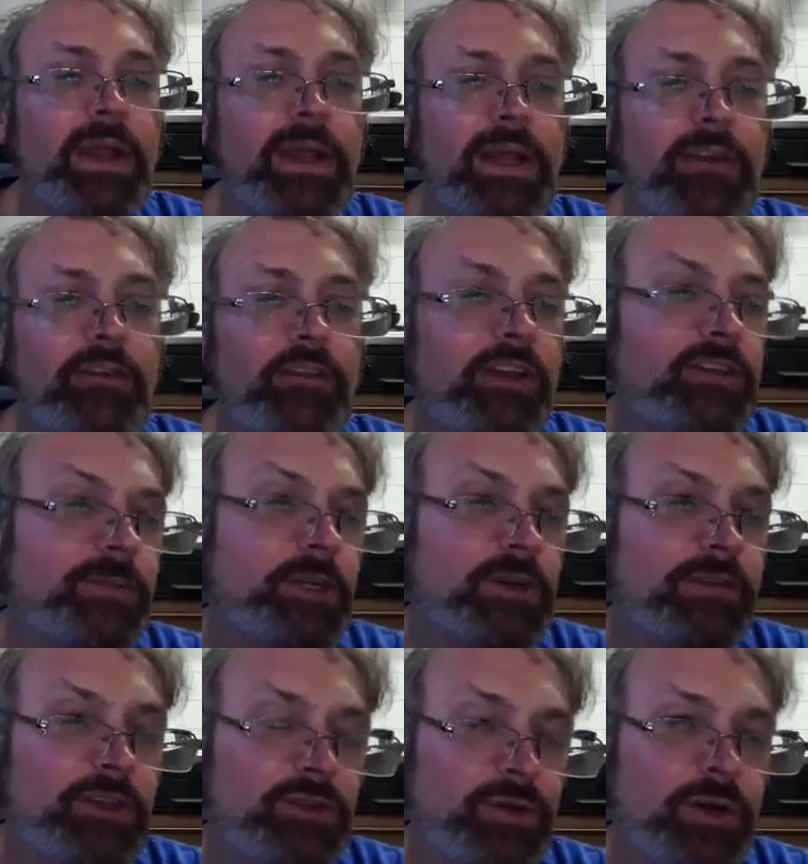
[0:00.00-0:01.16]
It just has a bunch of
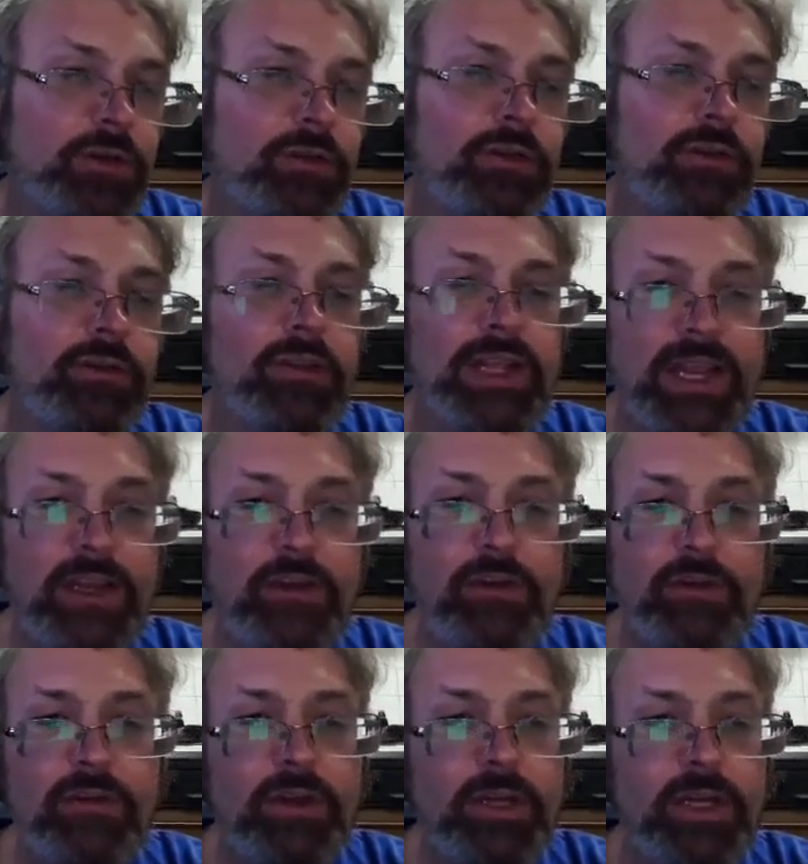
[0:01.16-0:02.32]
instructions to the agent
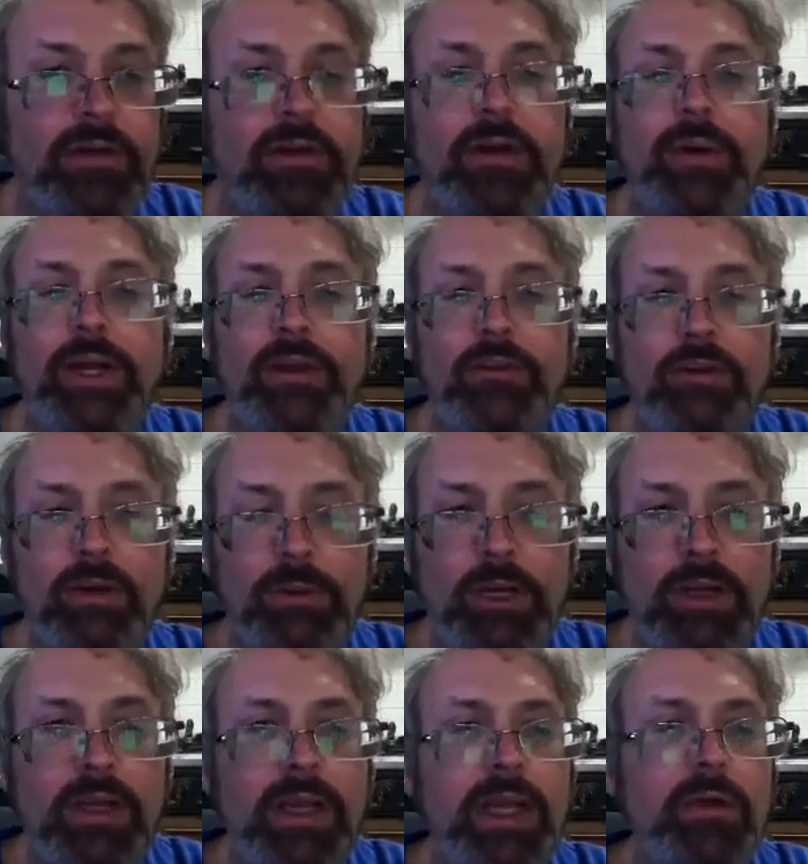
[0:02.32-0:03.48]
telling it, how does it
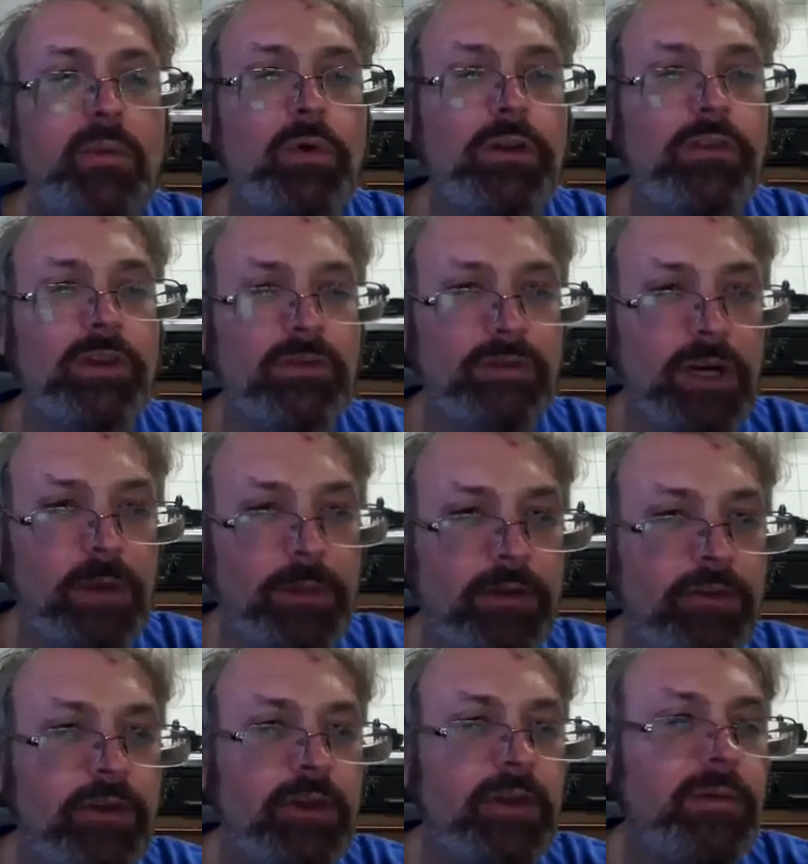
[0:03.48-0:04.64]
communicate, what is the environment's
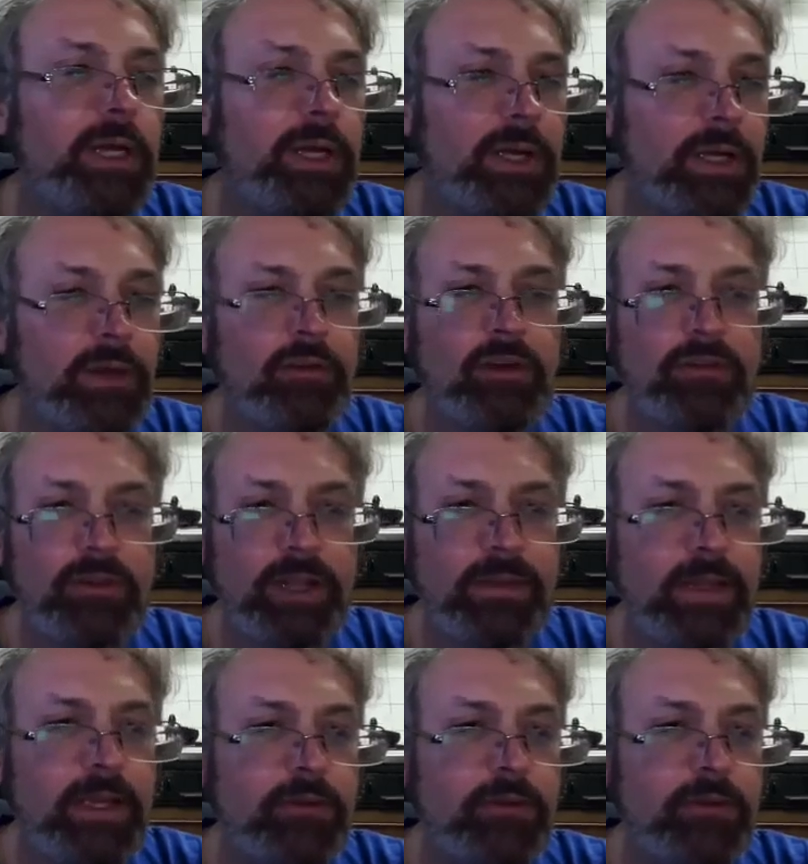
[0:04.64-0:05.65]
in, stuff like that.